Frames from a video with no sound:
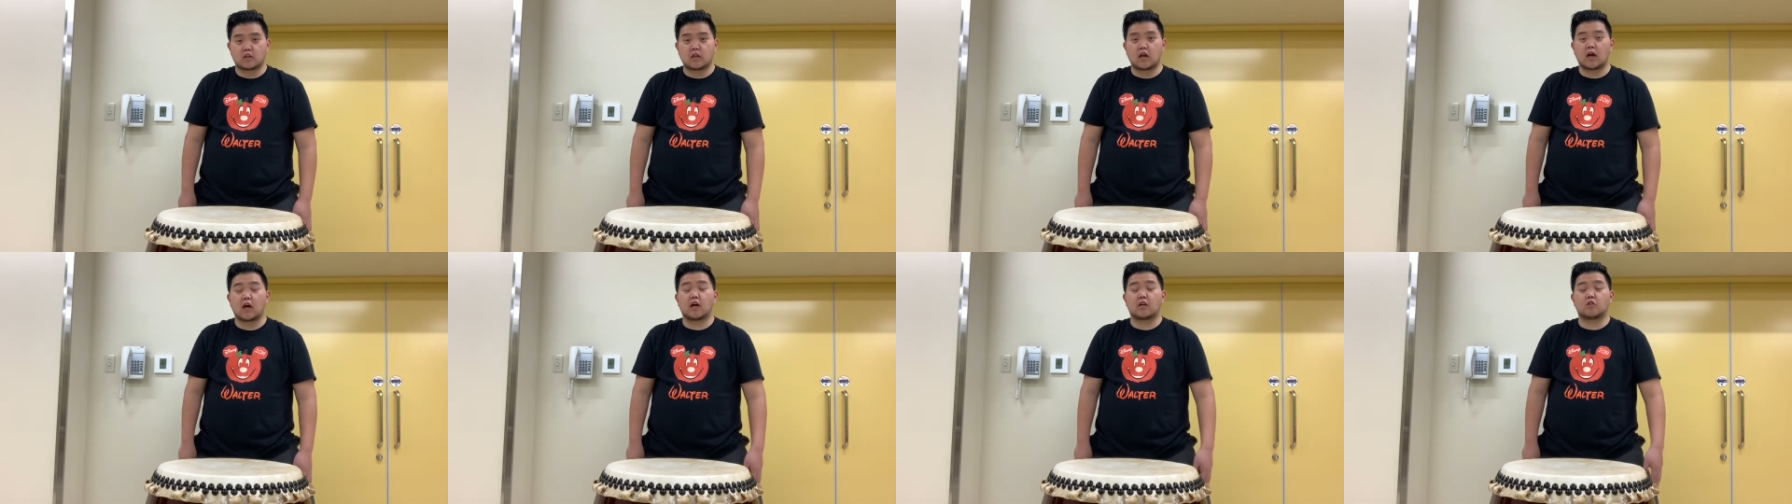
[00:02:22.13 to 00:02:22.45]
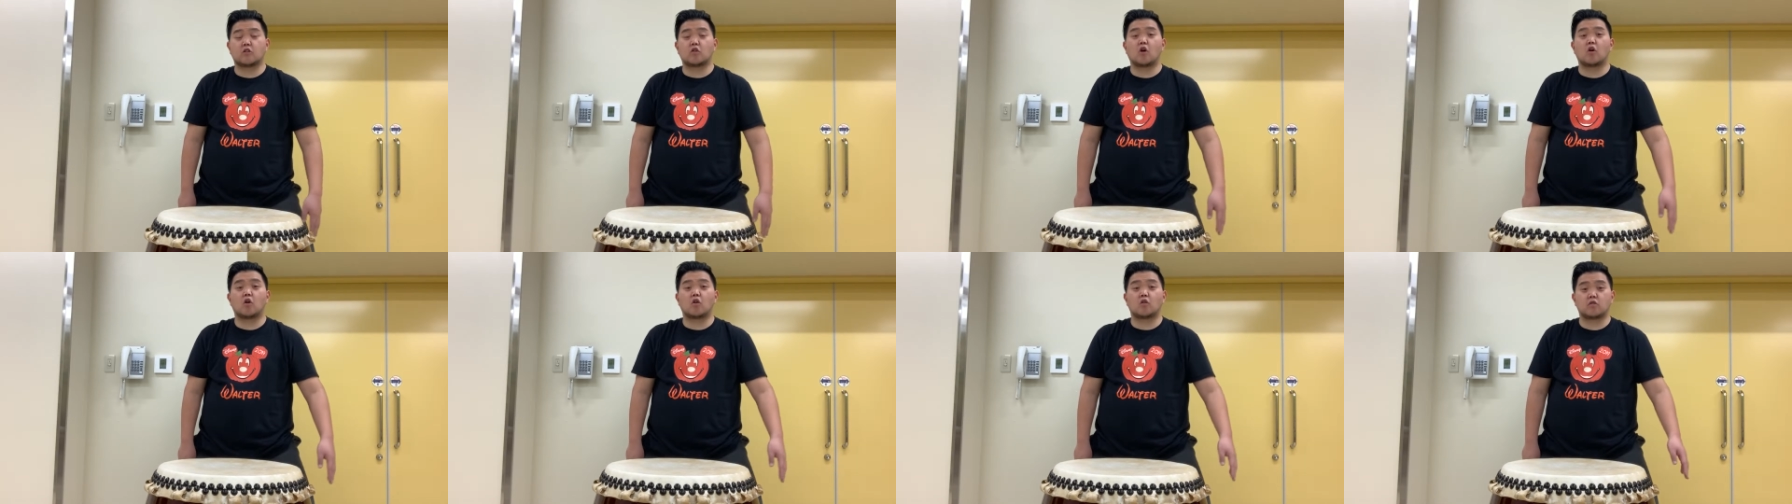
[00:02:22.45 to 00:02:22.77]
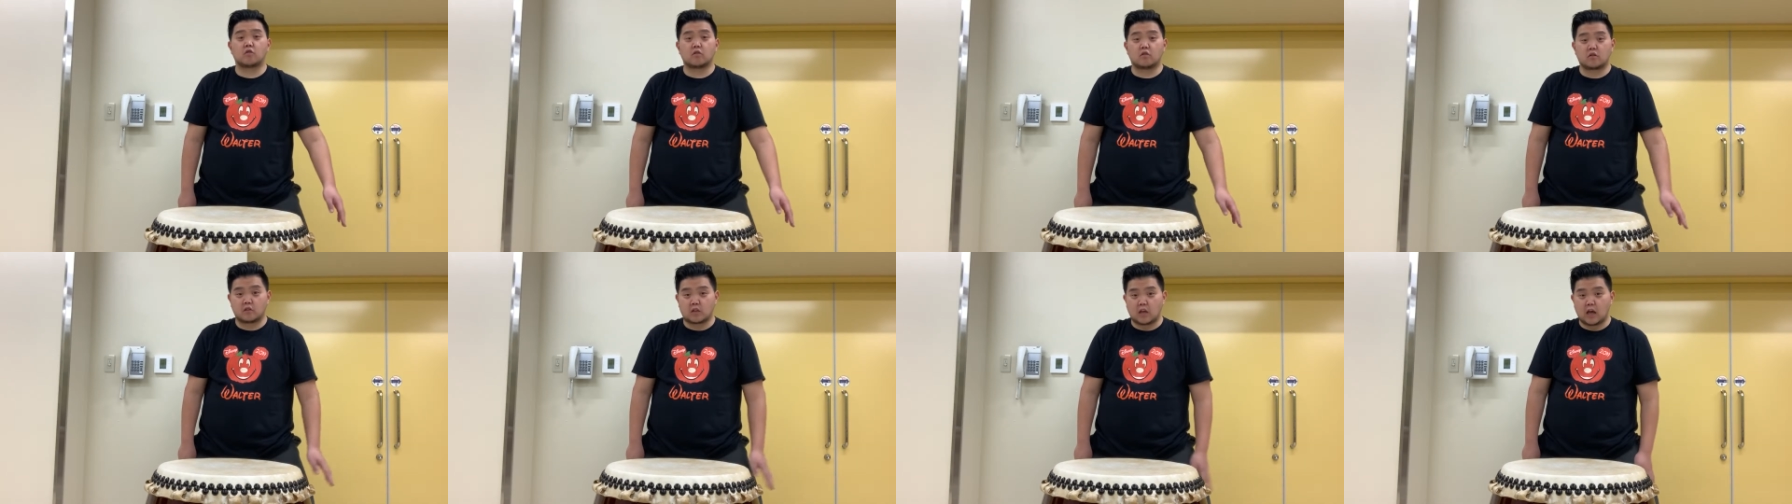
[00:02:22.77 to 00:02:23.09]
da,
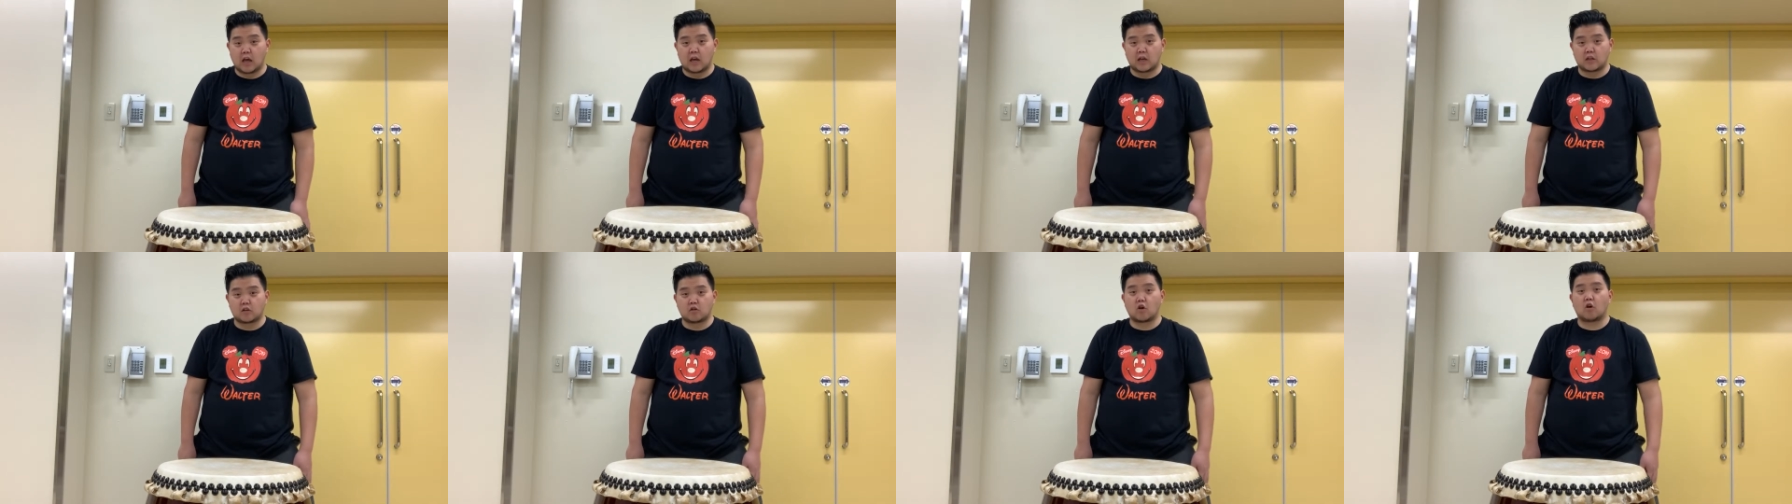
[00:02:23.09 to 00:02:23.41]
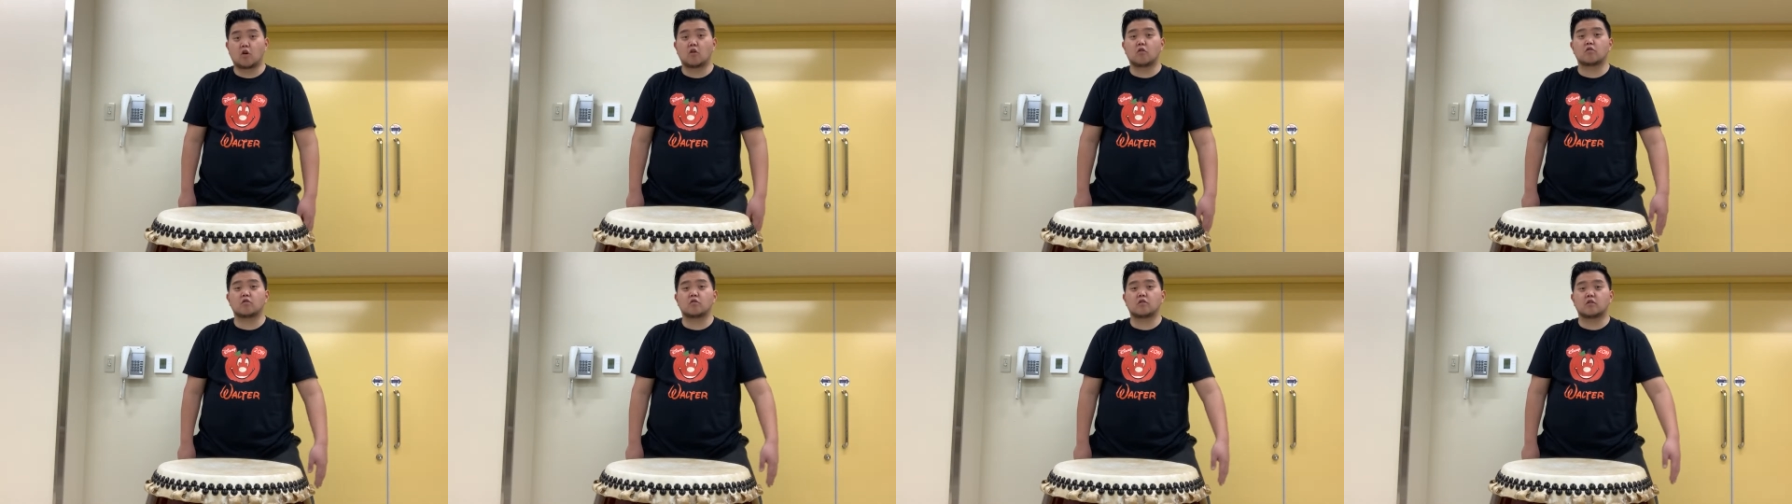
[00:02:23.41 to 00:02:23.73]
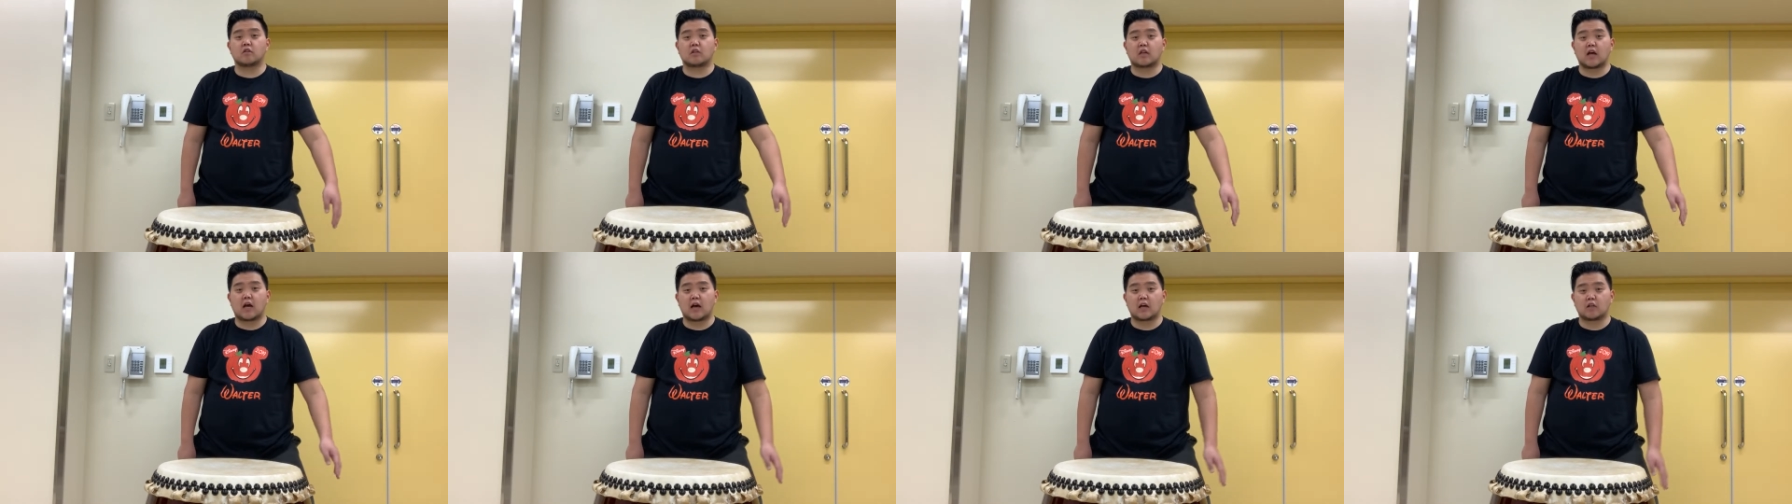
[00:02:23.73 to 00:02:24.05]
don, da,
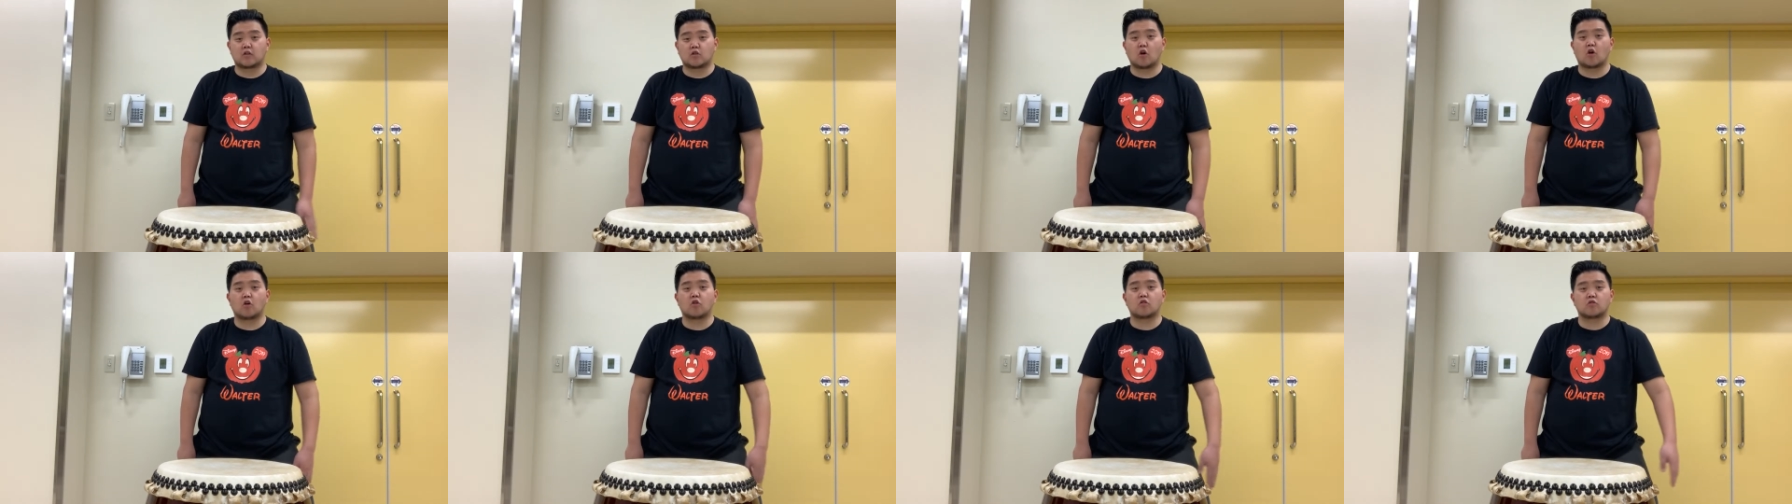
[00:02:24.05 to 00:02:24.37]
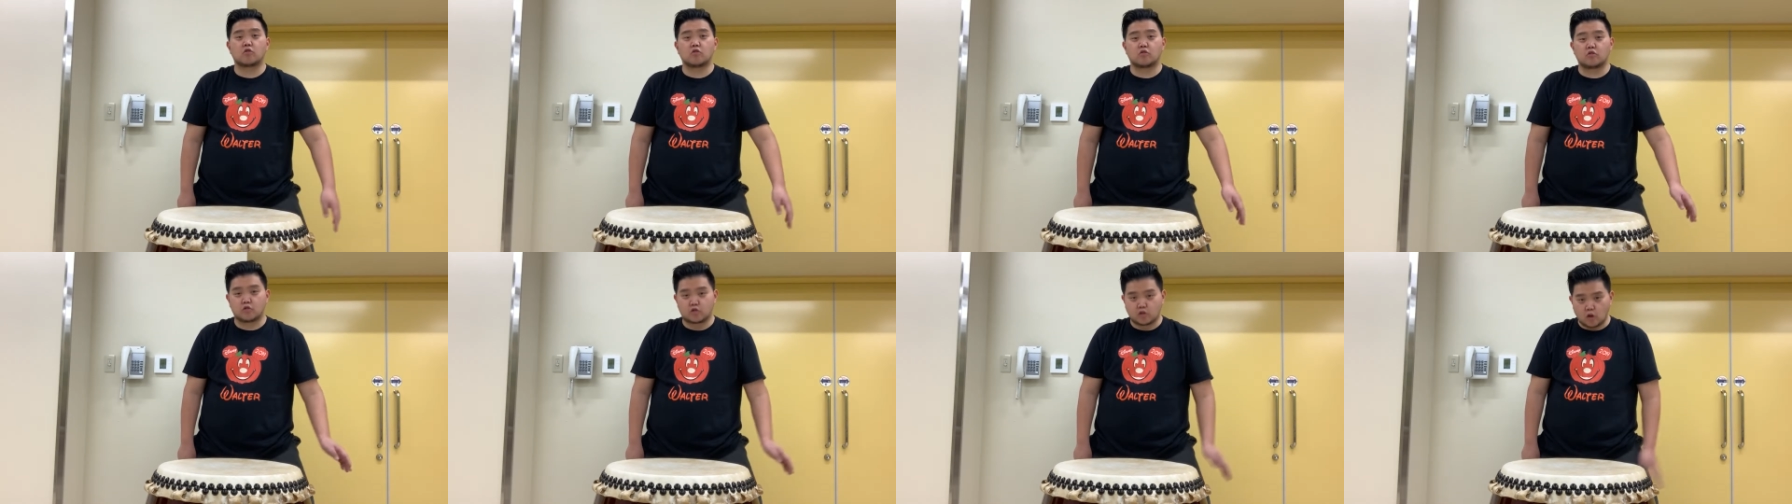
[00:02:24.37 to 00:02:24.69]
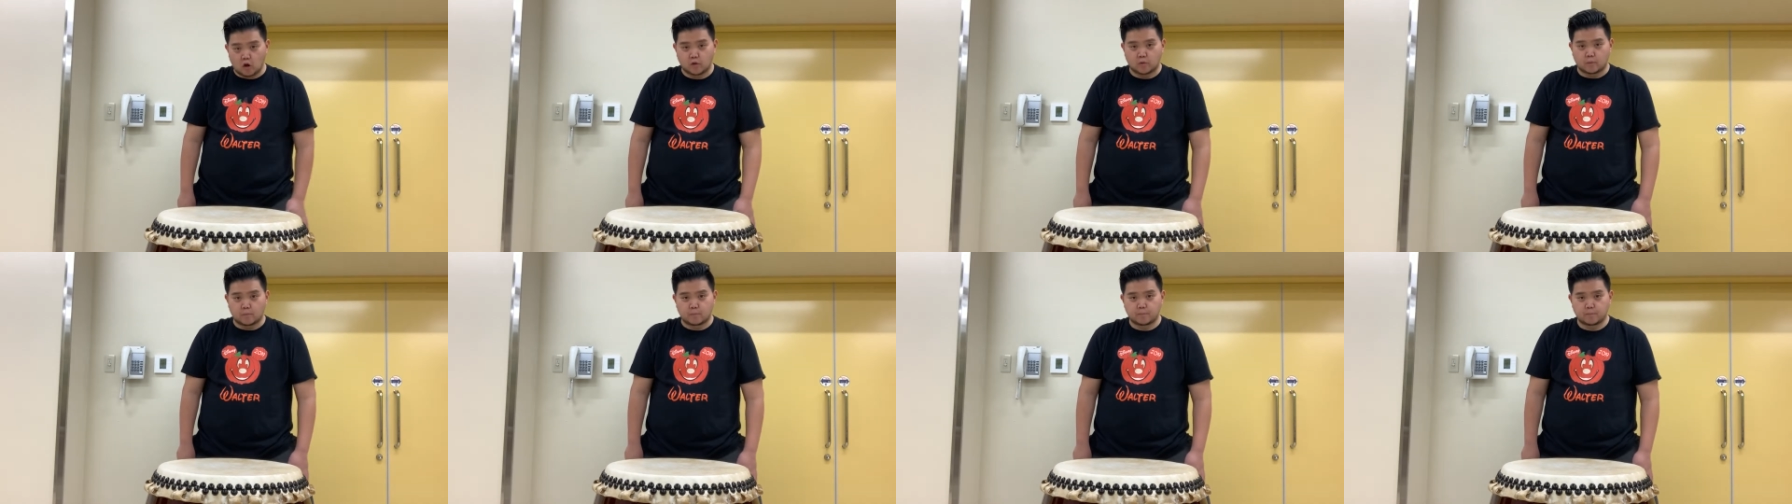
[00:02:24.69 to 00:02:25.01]
don, da, don,
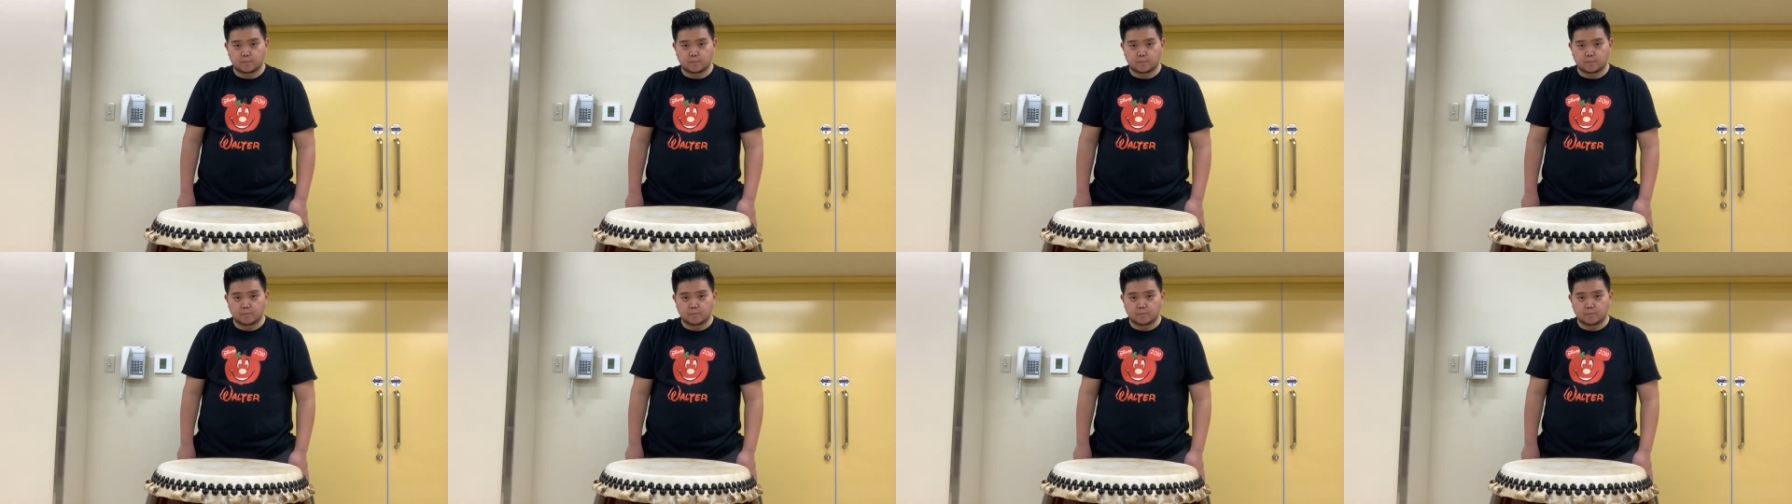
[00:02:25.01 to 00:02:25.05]
don.